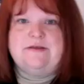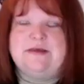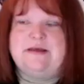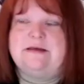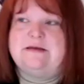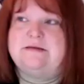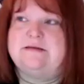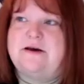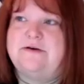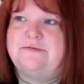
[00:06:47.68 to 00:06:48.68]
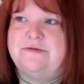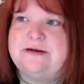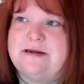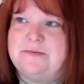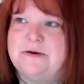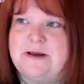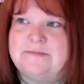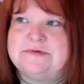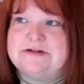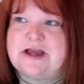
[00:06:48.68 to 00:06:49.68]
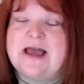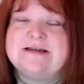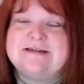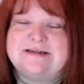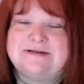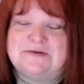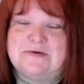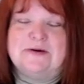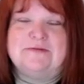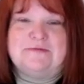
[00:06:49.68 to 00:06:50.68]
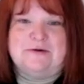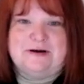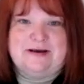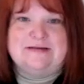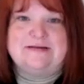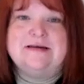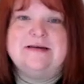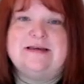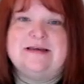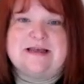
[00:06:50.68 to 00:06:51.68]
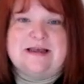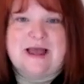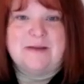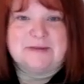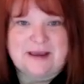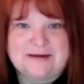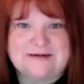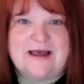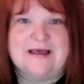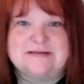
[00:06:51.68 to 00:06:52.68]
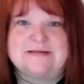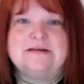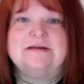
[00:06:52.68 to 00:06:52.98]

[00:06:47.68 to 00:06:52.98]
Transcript: things our friend Abraham Jackson coined for us is that not behind a desk.